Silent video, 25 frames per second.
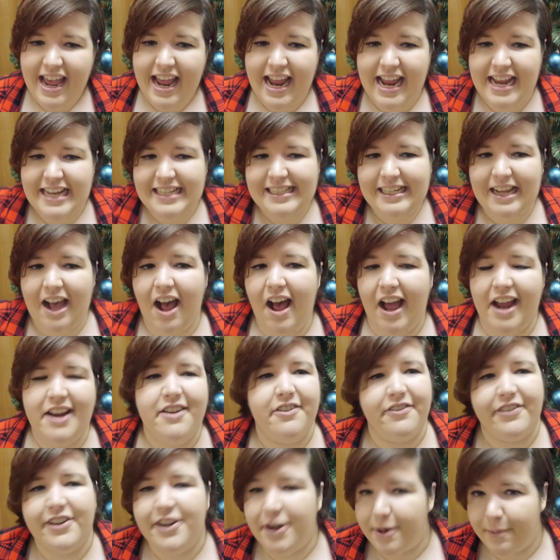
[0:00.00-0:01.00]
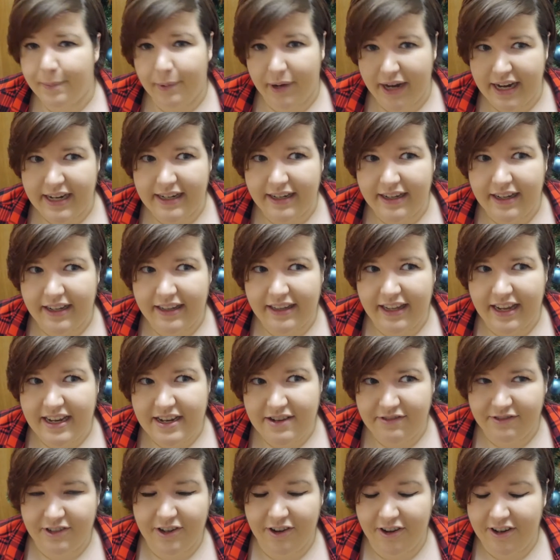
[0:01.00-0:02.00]
it's kind of a no-brainer
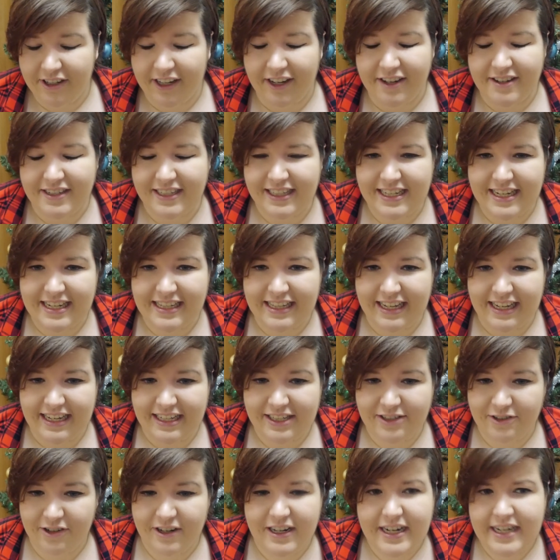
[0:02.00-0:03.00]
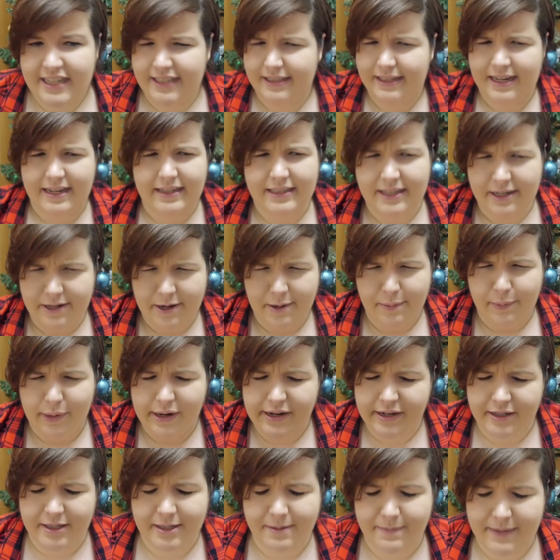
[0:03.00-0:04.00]
that you've got to go see this, or at least it's a
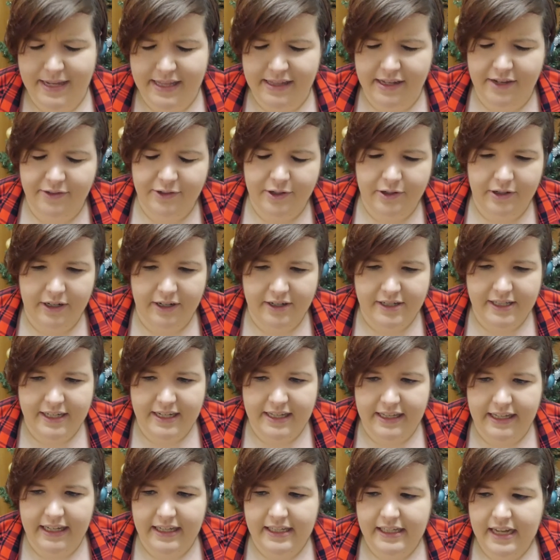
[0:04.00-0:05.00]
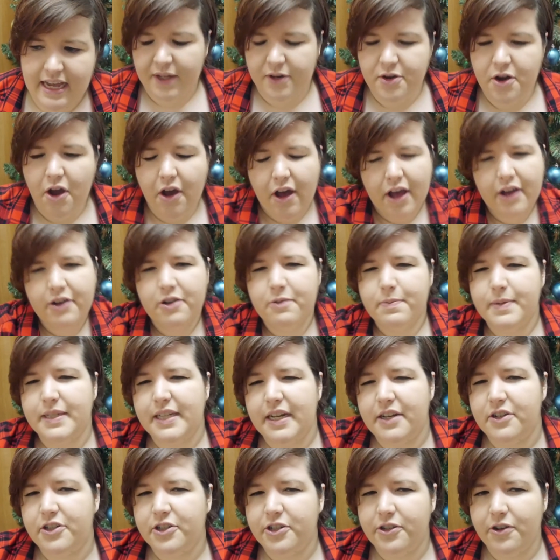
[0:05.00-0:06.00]
no-brainer to me that I've got to go see this. Not
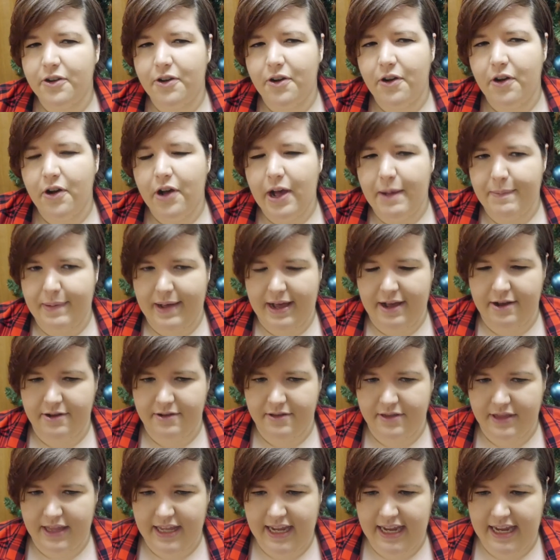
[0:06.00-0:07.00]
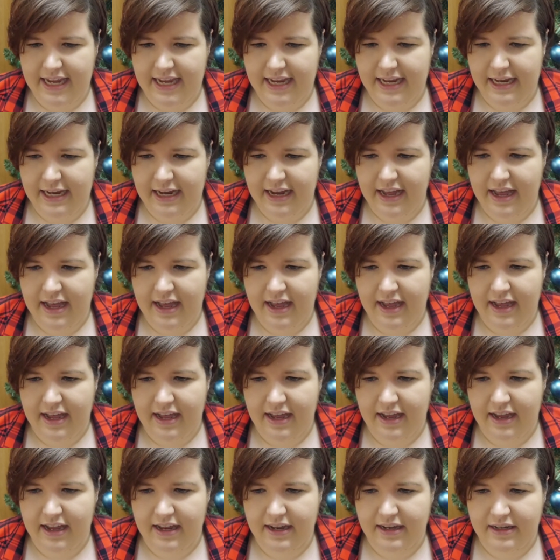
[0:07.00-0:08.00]
100% sure about the
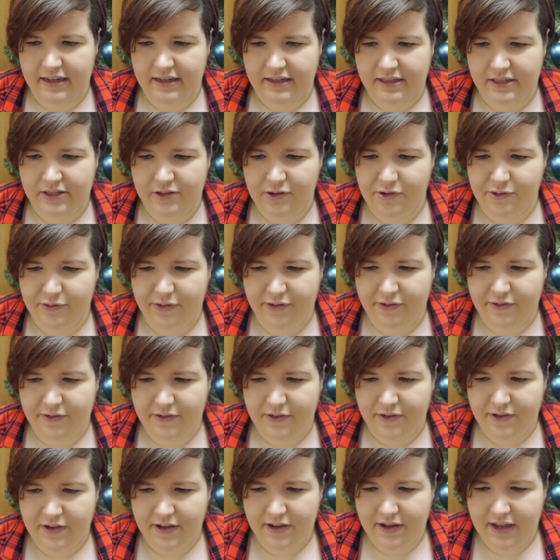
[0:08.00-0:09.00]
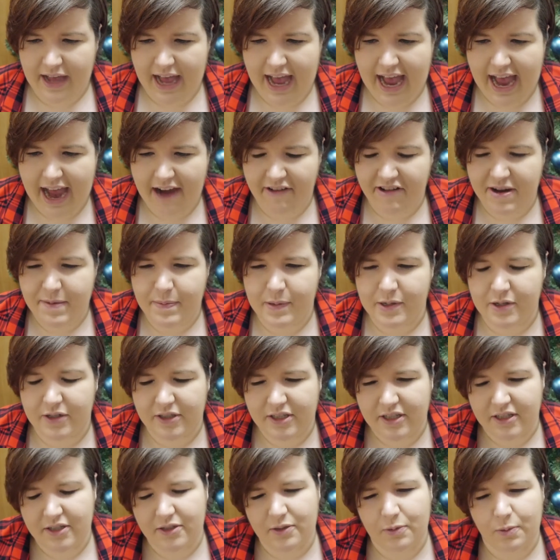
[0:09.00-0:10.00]
sort of Harry
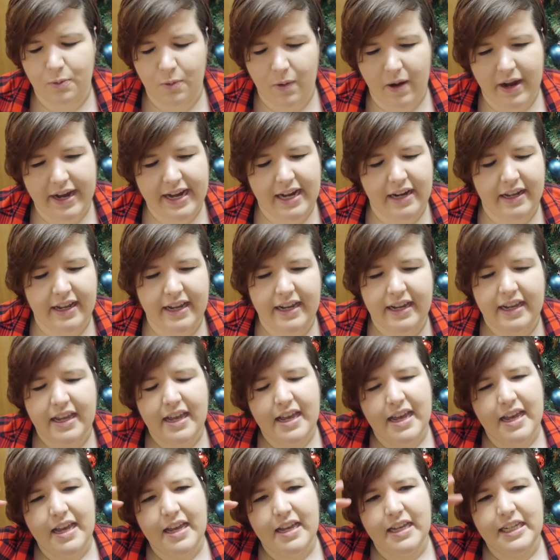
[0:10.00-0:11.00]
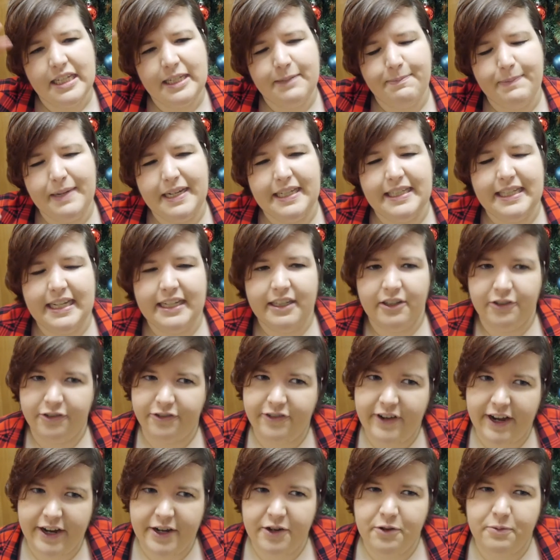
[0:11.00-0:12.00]
Potter Twilight splitting the
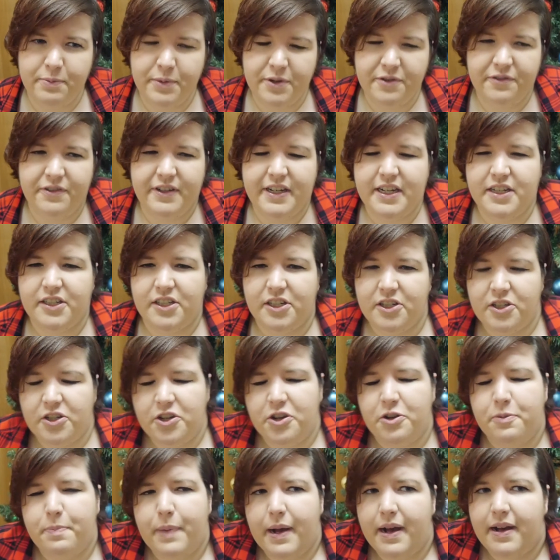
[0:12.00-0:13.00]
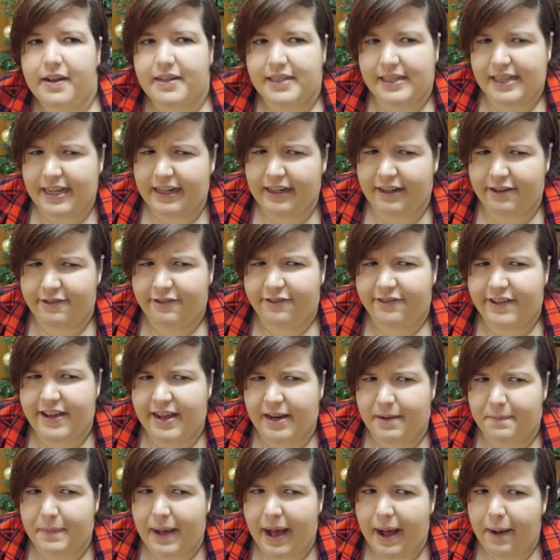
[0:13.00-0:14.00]
final movie into 2 parts thing I
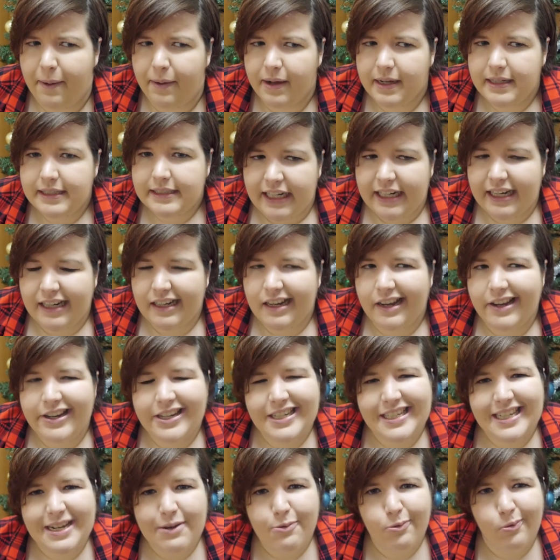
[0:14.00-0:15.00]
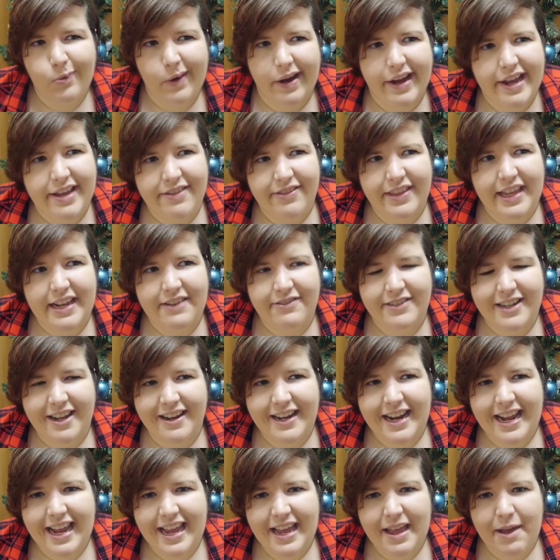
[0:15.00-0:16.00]
feel about. I can kind of see why they've
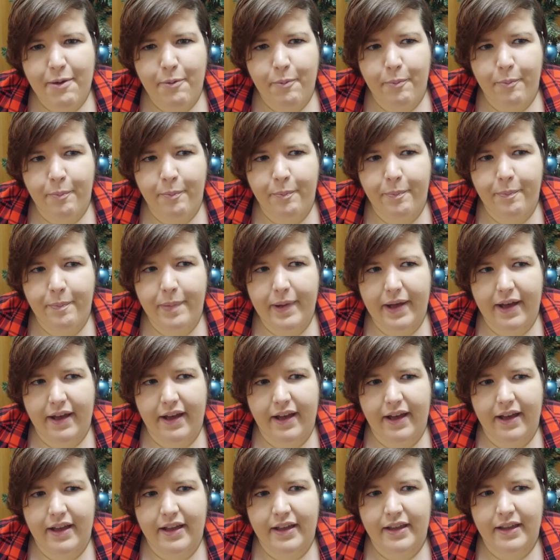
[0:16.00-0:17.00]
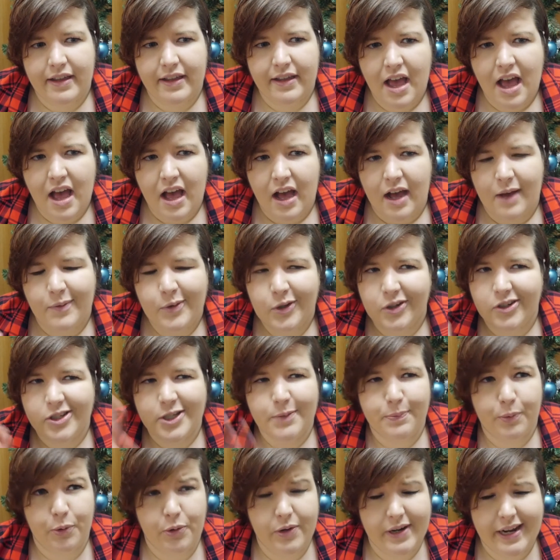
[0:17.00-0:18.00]
done it, but I'm not going
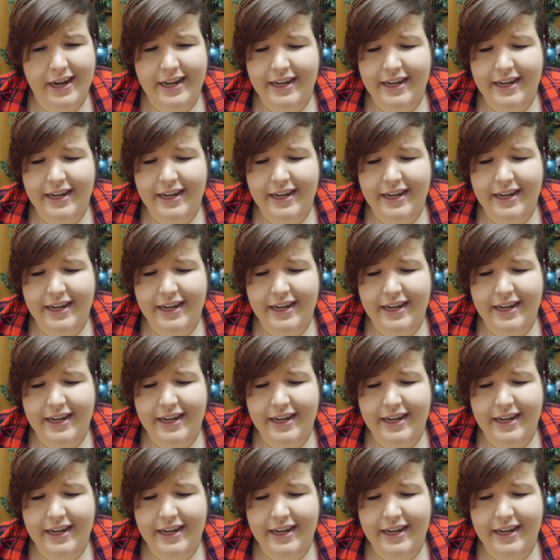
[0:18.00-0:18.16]
to spoil